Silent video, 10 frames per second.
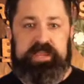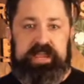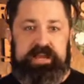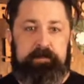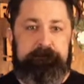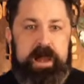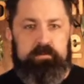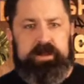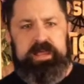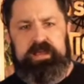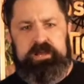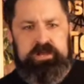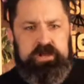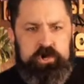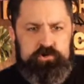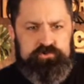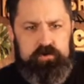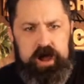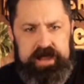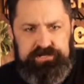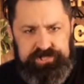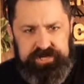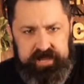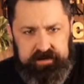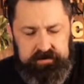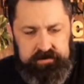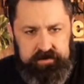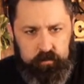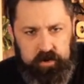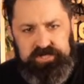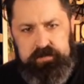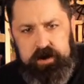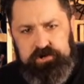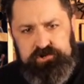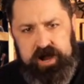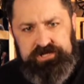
putting in an American dry gin. Which American dry